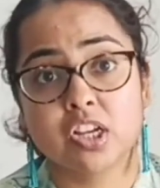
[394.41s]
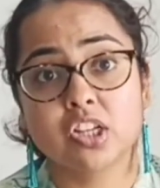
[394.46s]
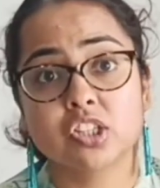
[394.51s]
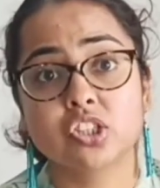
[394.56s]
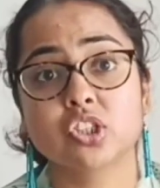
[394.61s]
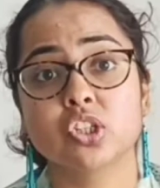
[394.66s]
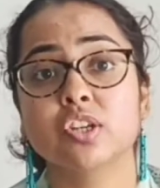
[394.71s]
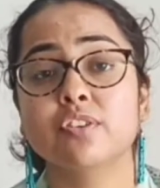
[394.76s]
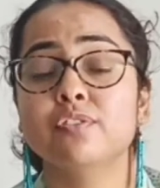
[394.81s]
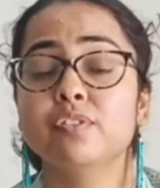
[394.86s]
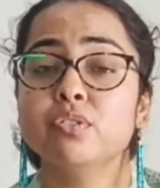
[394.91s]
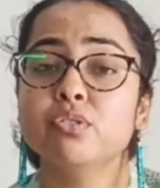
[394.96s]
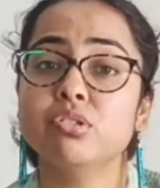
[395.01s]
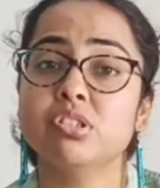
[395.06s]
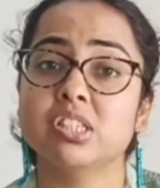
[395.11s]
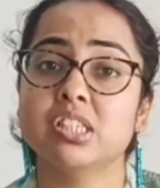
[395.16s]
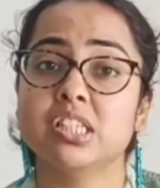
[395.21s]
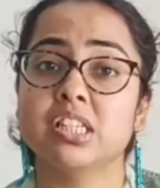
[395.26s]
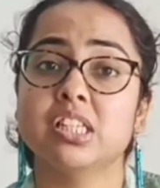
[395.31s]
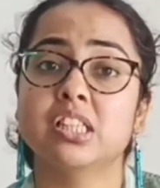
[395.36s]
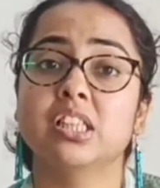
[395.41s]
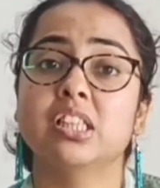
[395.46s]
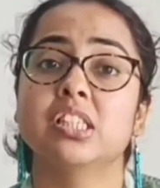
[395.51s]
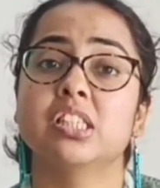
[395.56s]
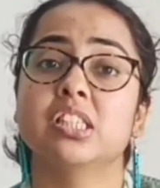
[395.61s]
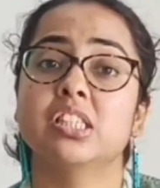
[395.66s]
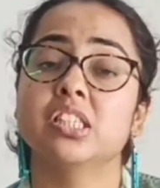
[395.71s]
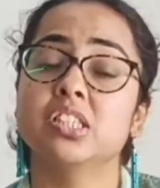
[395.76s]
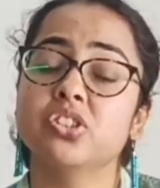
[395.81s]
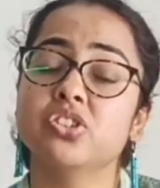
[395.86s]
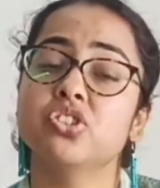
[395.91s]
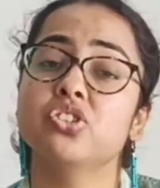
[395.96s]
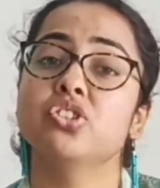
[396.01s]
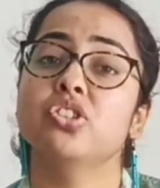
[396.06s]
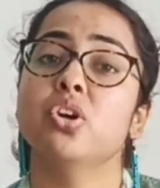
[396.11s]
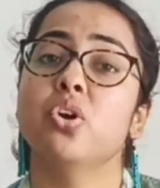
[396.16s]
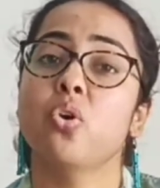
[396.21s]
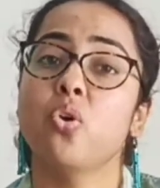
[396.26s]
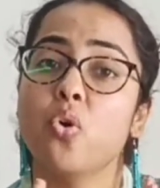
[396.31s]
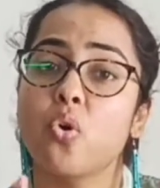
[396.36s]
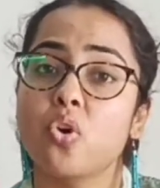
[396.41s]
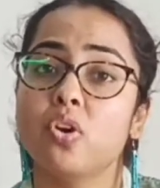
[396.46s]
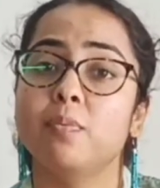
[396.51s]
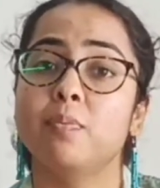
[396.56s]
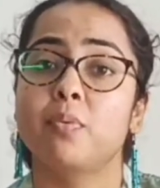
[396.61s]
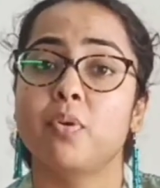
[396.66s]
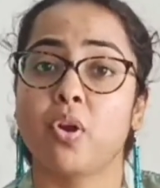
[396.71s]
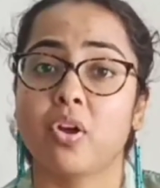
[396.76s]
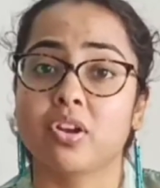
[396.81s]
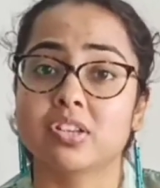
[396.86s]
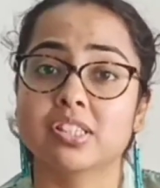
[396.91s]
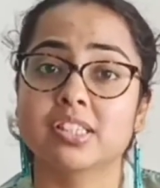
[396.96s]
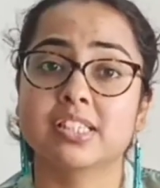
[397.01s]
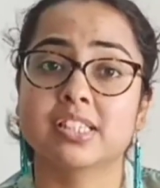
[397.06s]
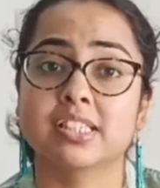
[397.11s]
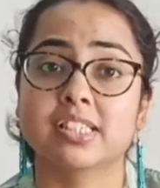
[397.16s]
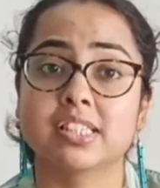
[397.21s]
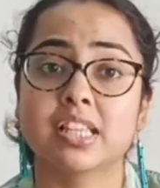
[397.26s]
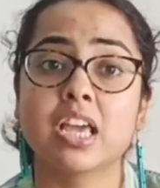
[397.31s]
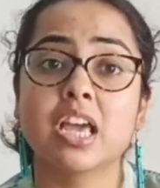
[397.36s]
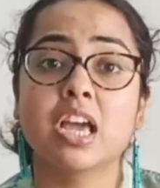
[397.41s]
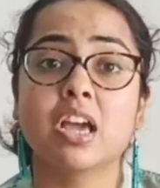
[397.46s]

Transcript: So if you see, this is just the whole process.